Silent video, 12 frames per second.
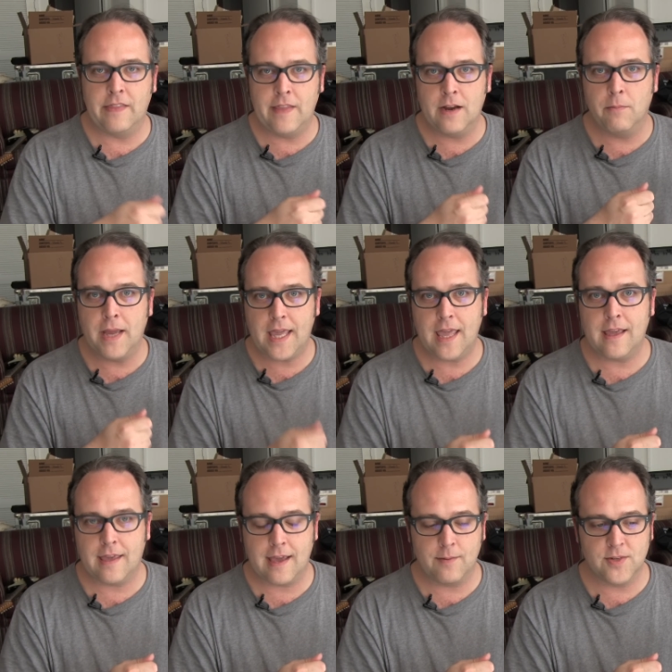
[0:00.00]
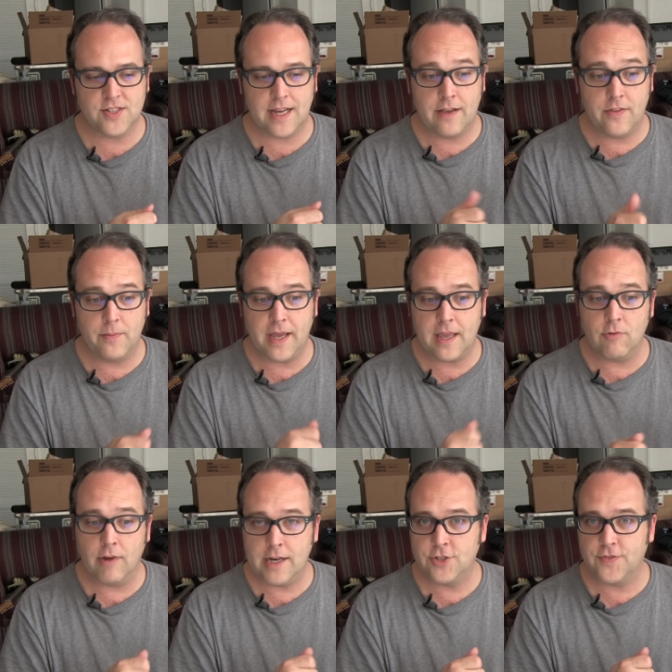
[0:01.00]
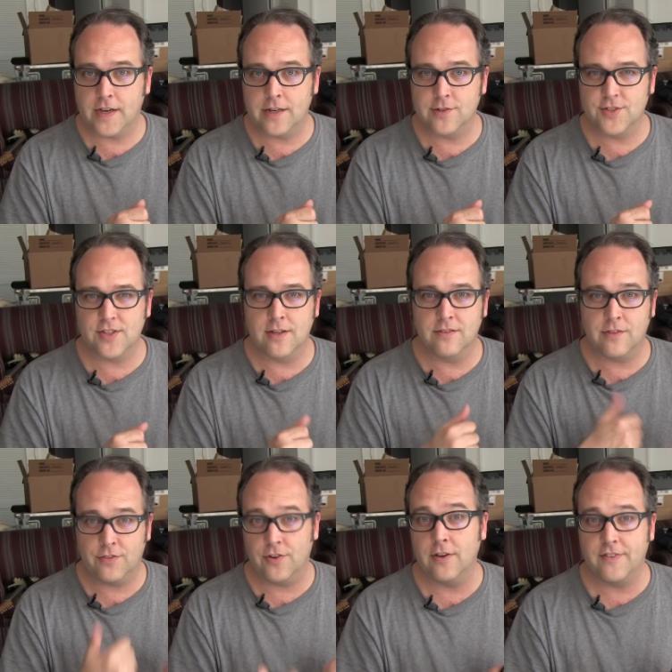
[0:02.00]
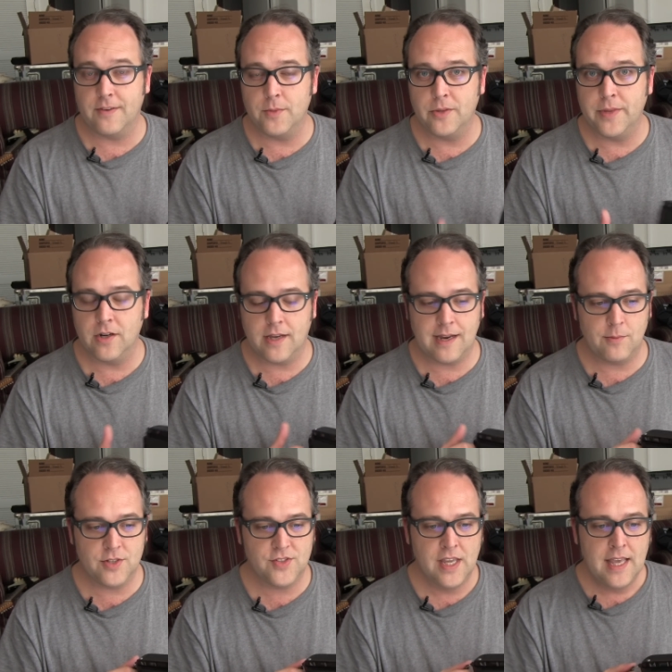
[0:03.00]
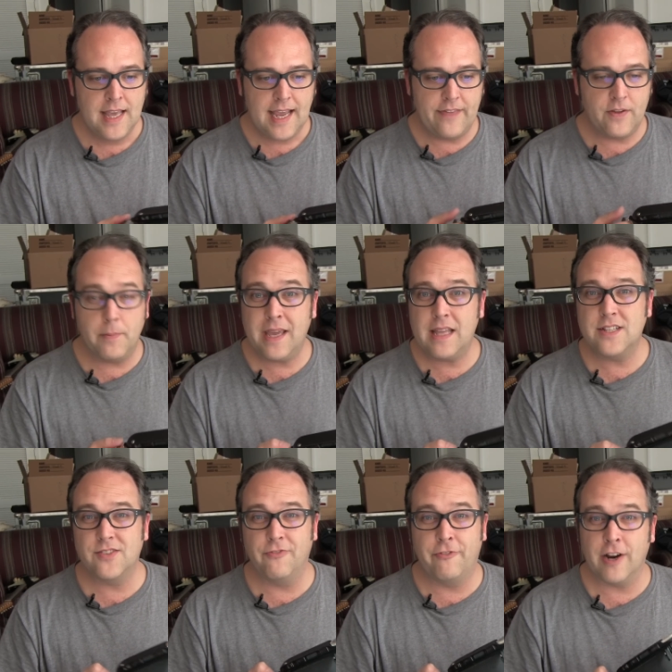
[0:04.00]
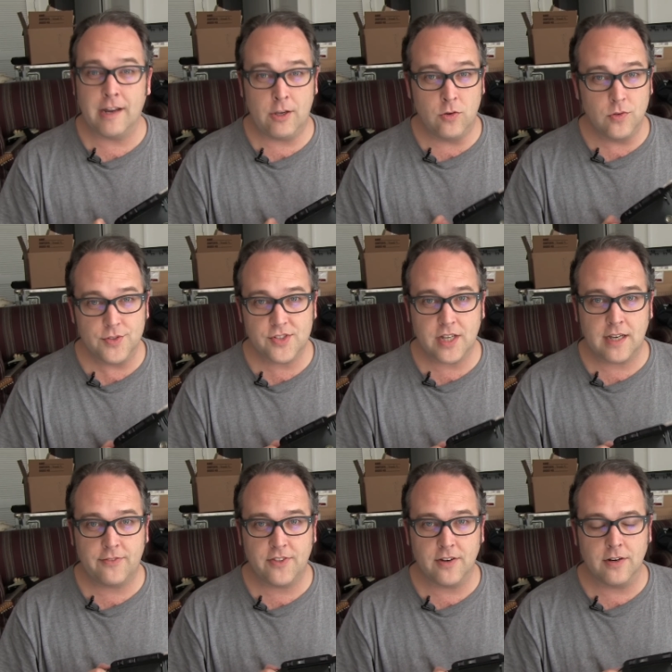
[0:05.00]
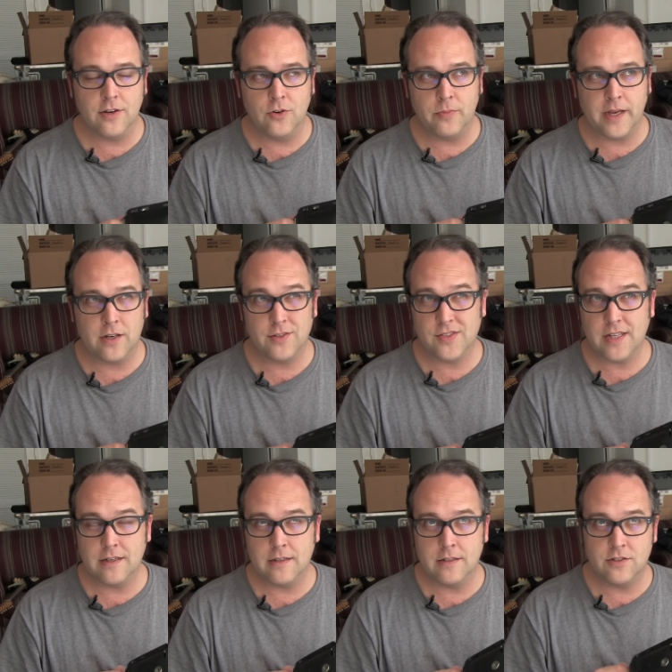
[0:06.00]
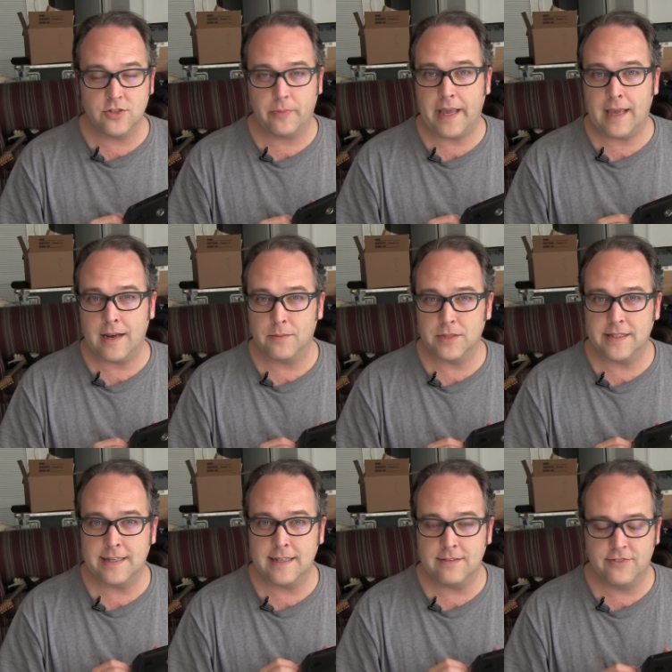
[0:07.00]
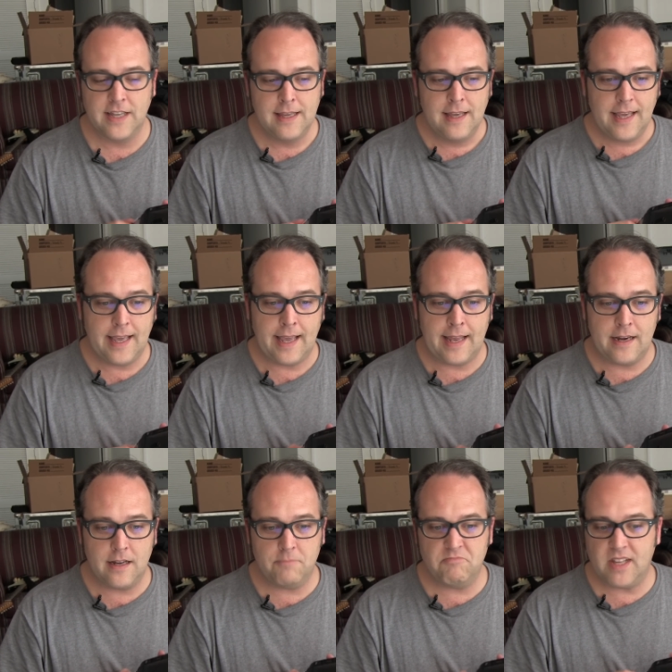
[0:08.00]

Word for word: and they're making cameras now, and they're making rangefinders, and they're, they're, 35 millimeter cameras. And they're making some very cool stuff. They're owned by Cosina in Japan, I believe. And